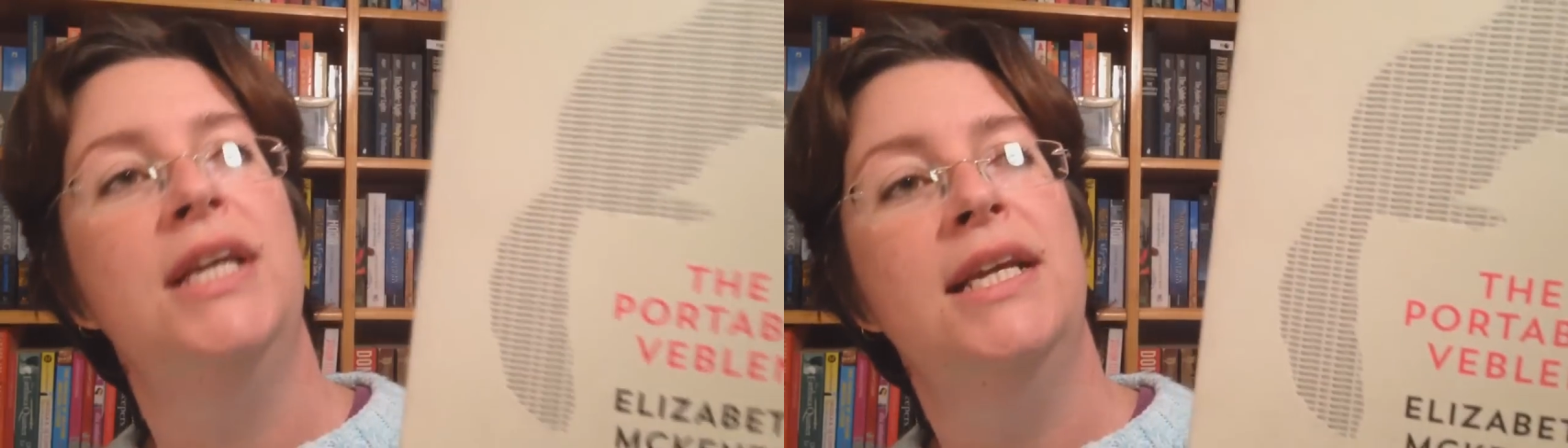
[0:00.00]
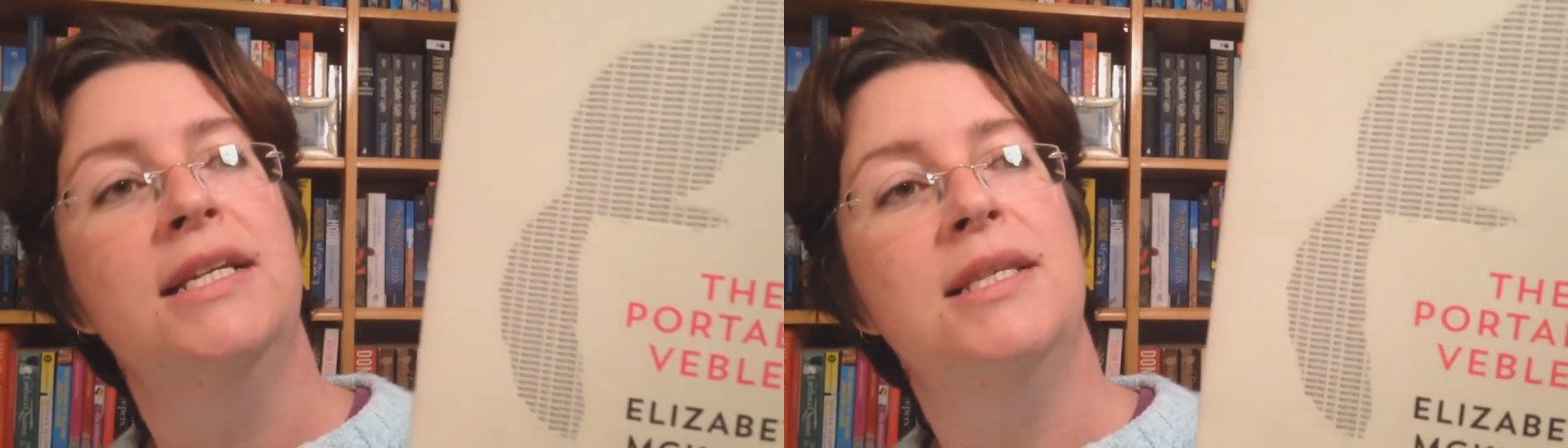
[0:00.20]

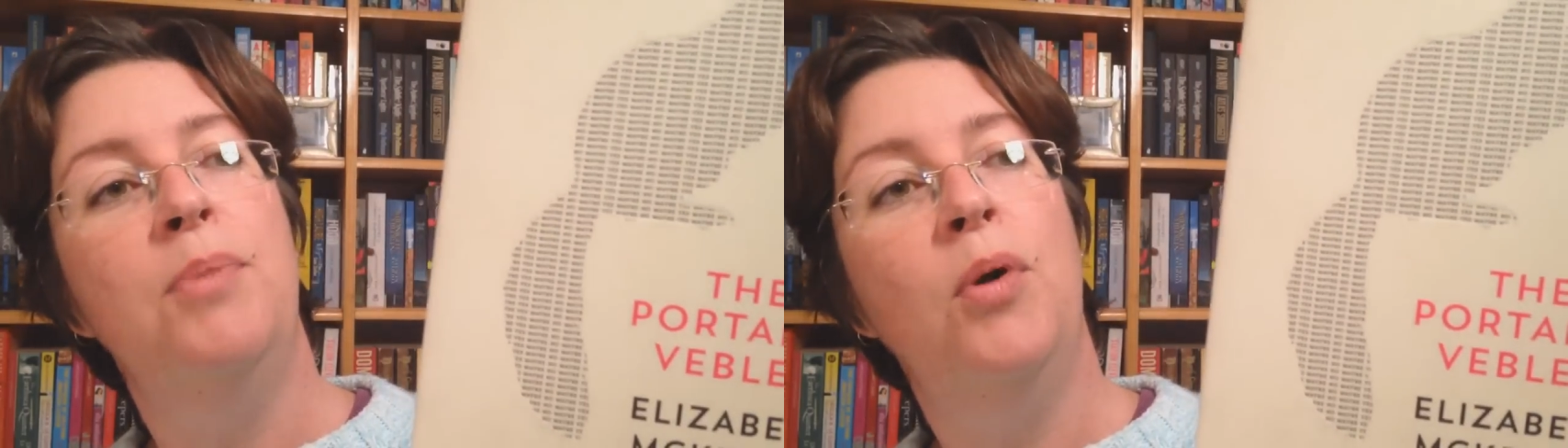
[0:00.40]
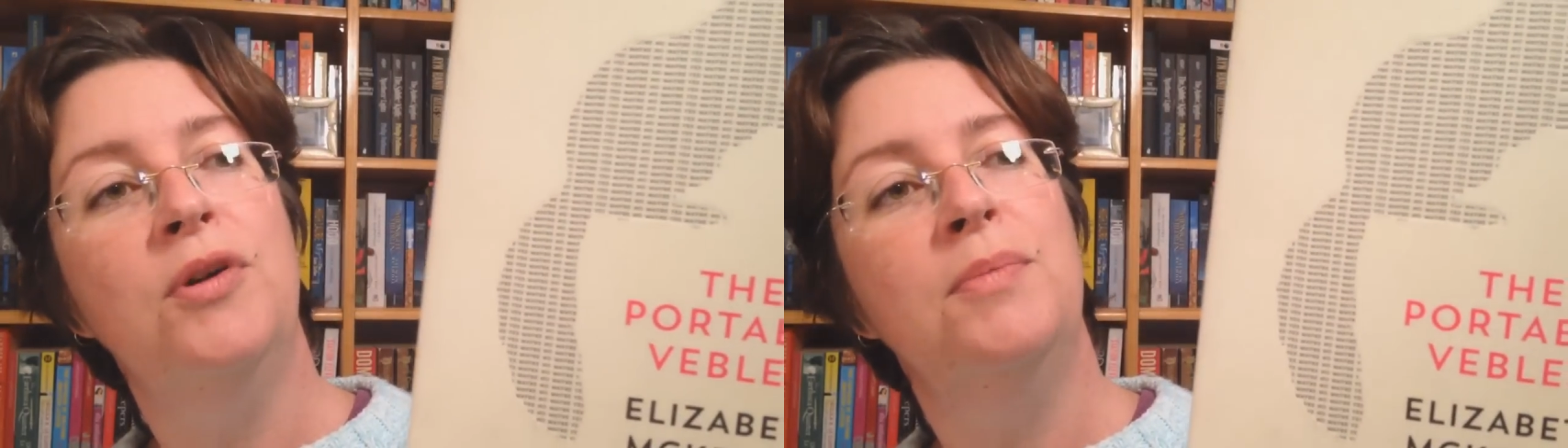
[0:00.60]
is The
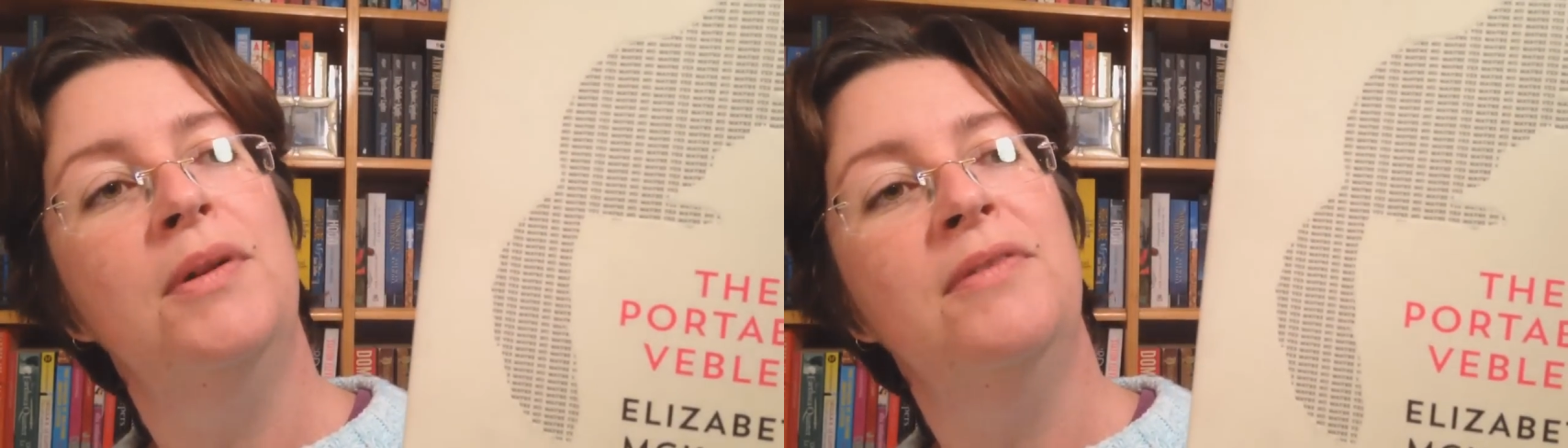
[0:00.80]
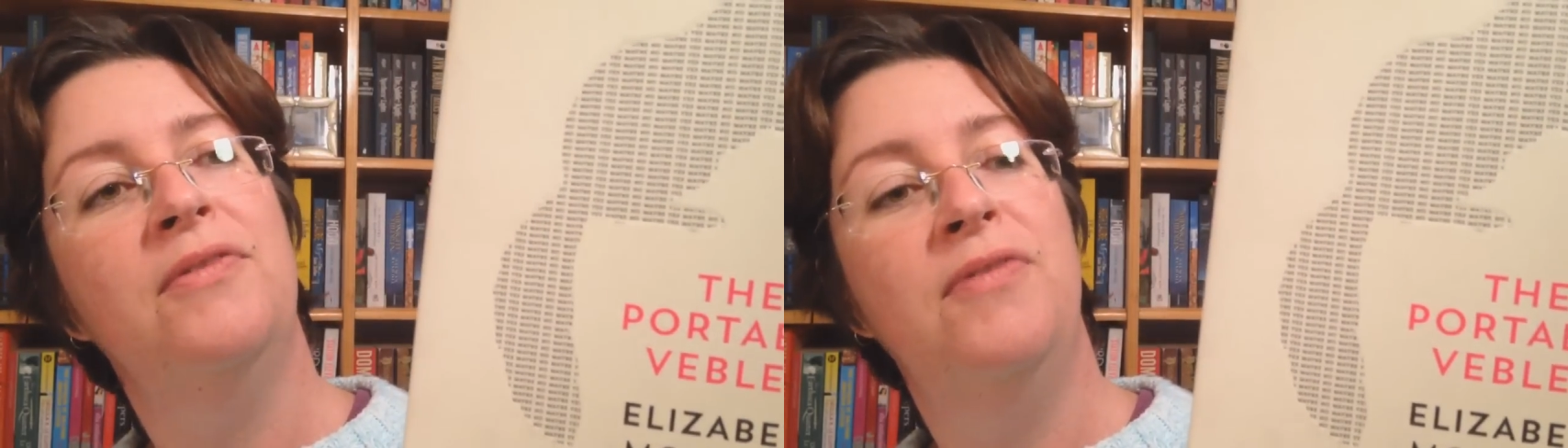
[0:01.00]

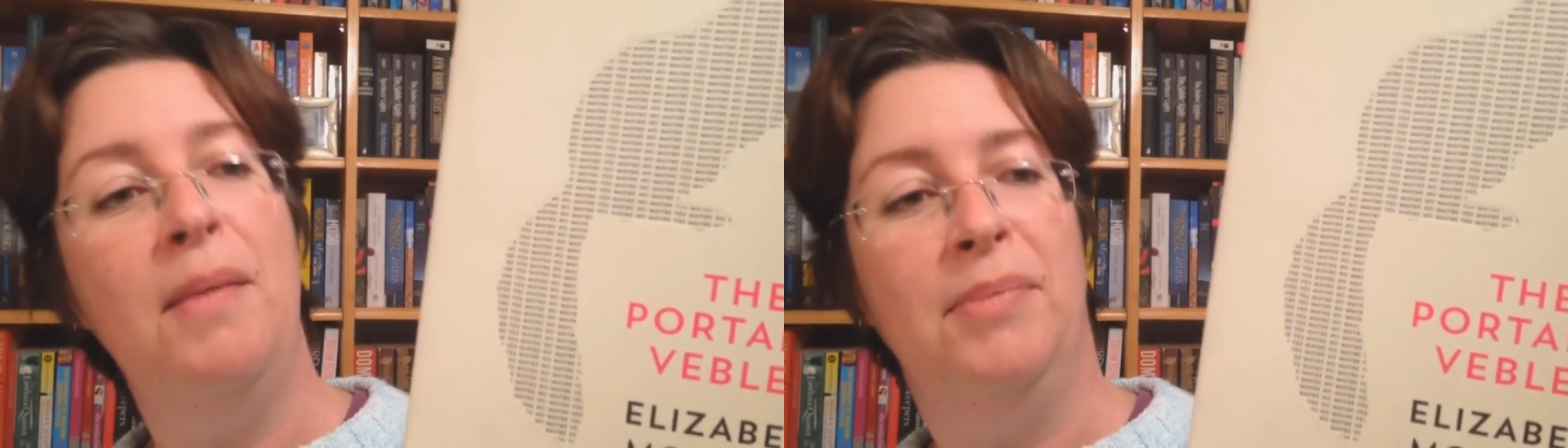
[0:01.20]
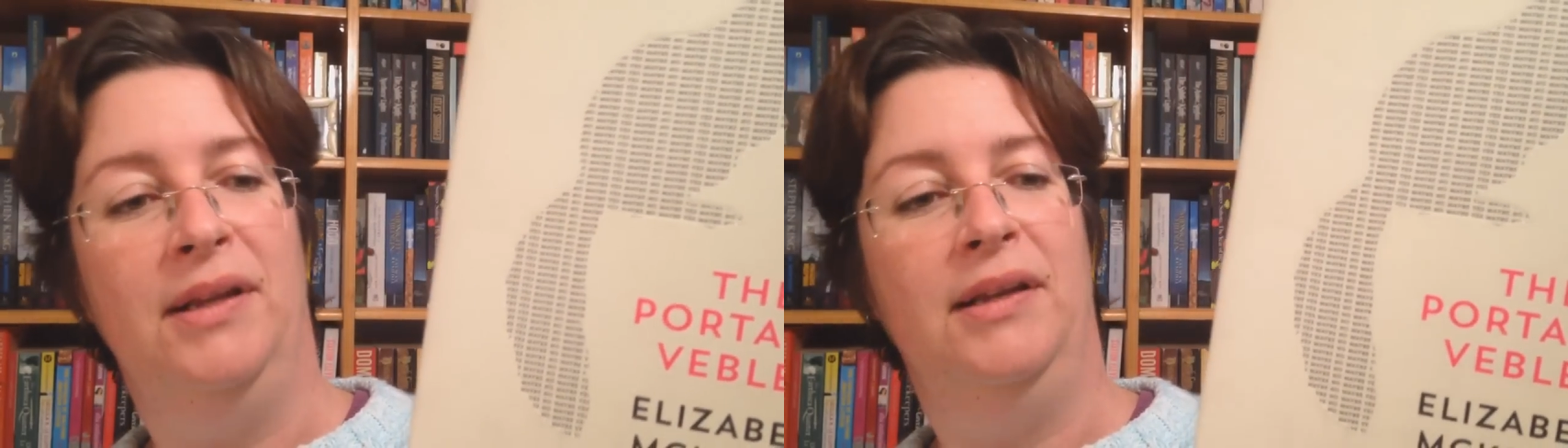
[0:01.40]
Portable
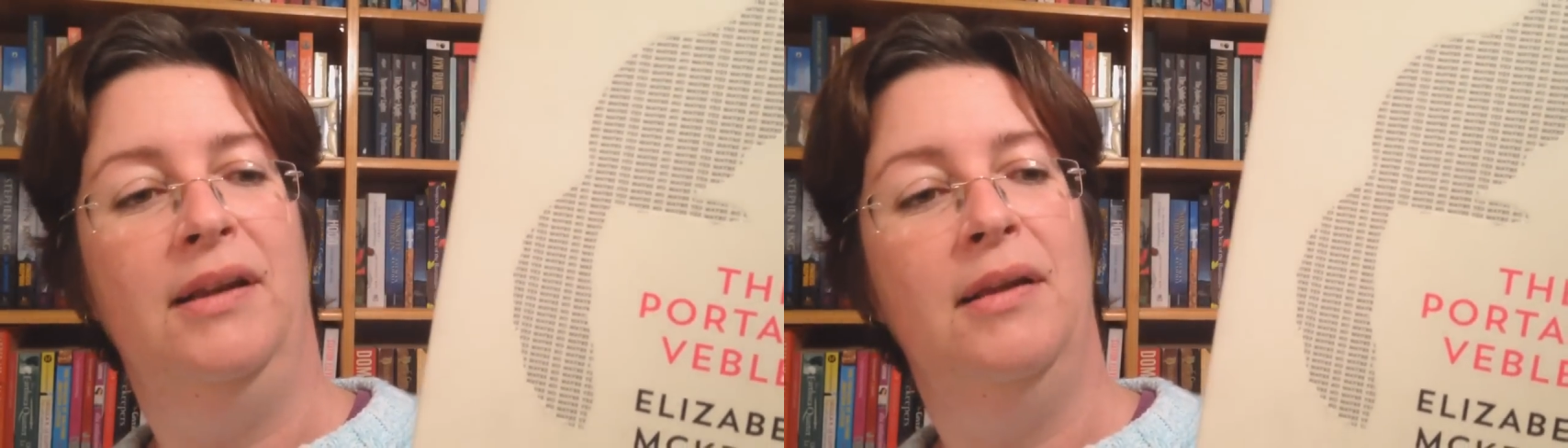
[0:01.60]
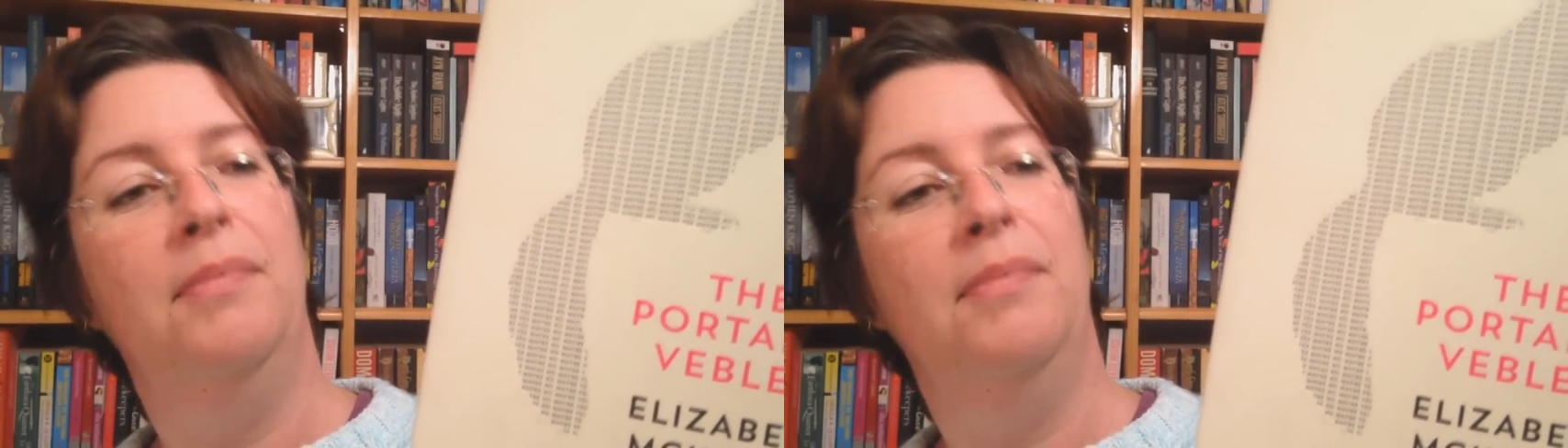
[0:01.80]
Veblen